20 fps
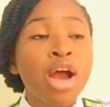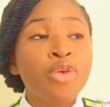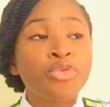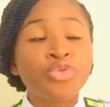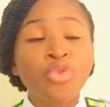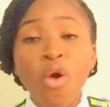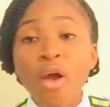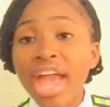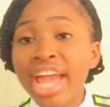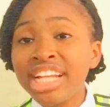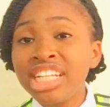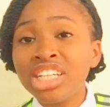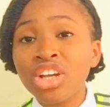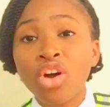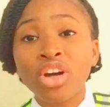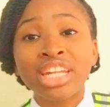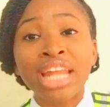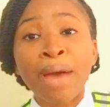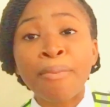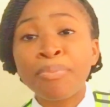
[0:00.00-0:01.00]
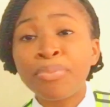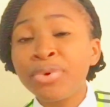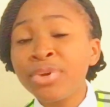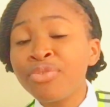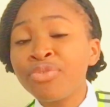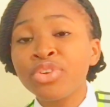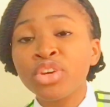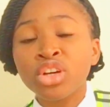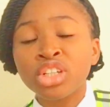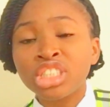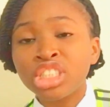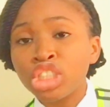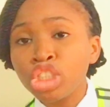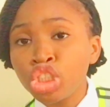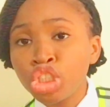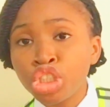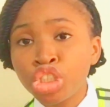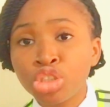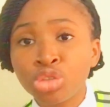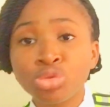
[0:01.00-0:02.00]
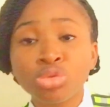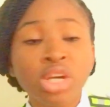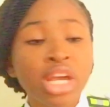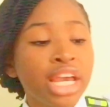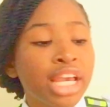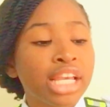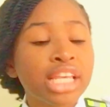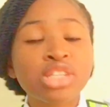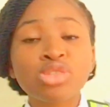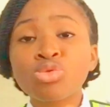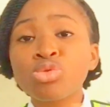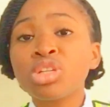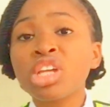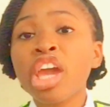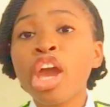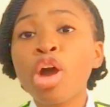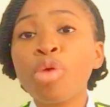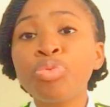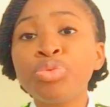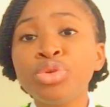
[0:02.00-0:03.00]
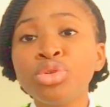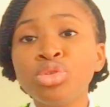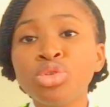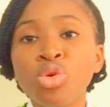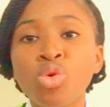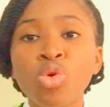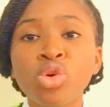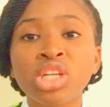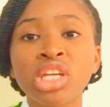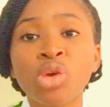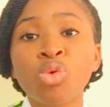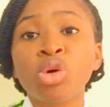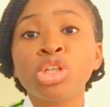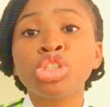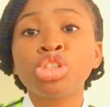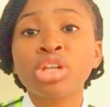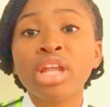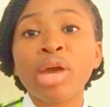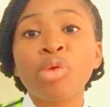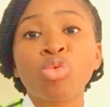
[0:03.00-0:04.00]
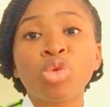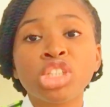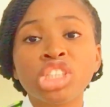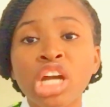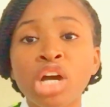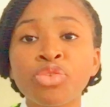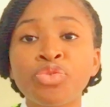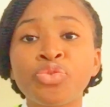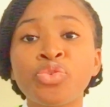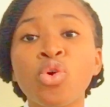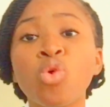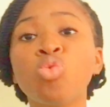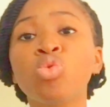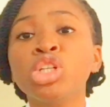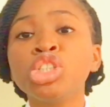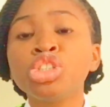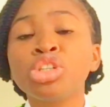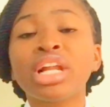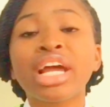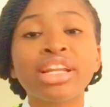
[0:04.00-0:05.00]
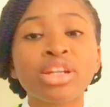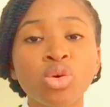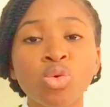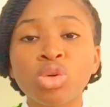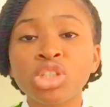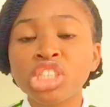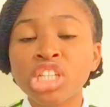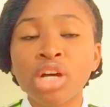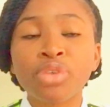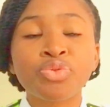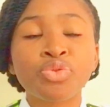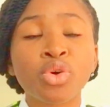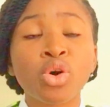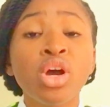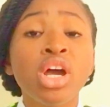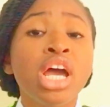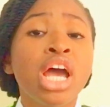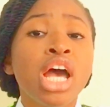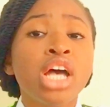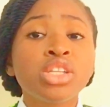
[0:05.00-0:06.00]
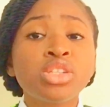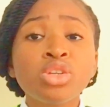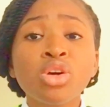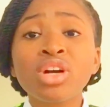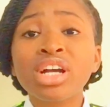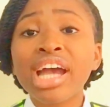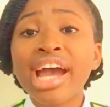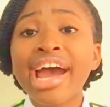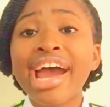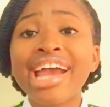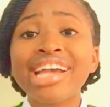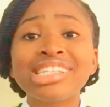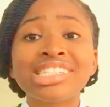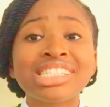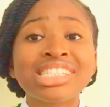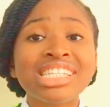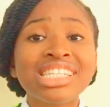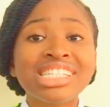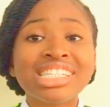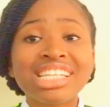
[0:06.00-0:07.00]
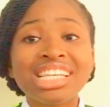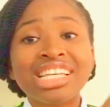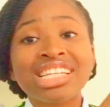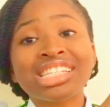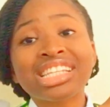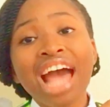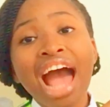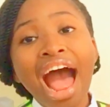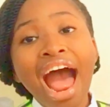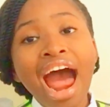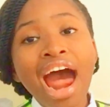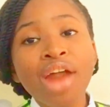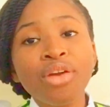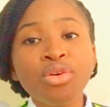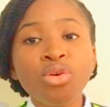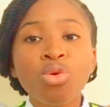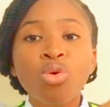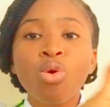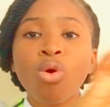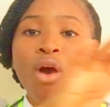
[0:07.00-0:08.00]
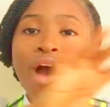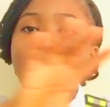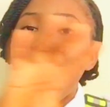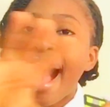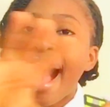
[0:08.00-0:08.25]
for any other previous issue. It could help you know, okay, what should I watch out for, what should I not watch out for. So guys, this is ARROWIT.